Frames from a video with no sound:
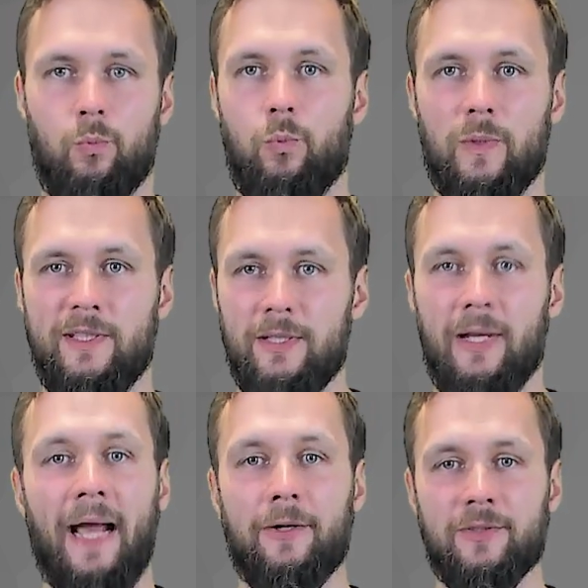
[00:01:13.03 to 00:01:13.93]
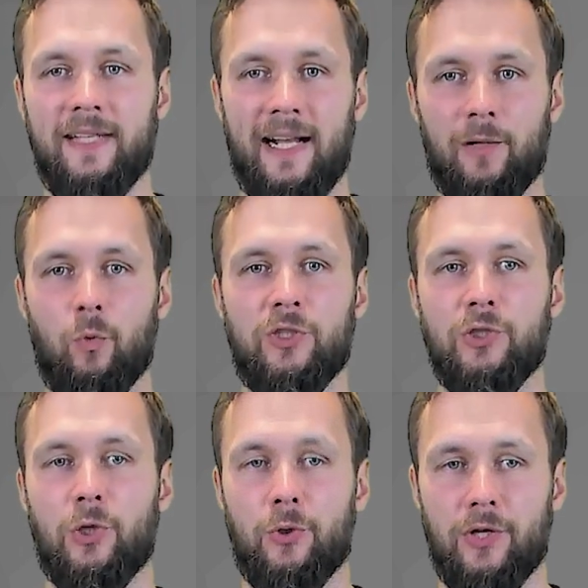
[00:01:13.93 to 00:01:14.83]
you cannot tell what you
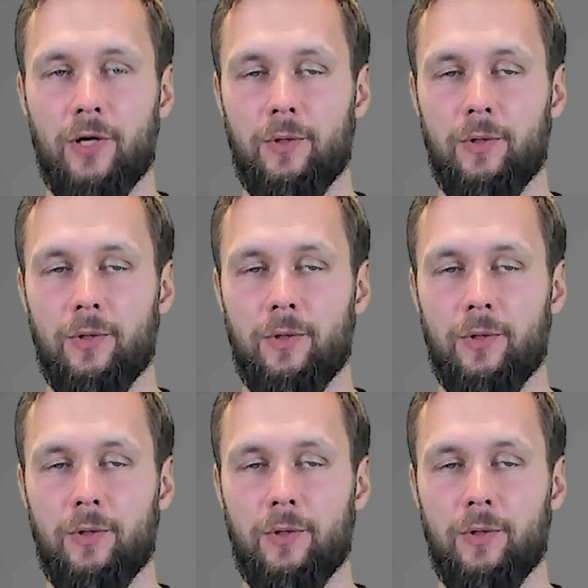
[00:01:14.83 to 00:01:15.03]
don't know.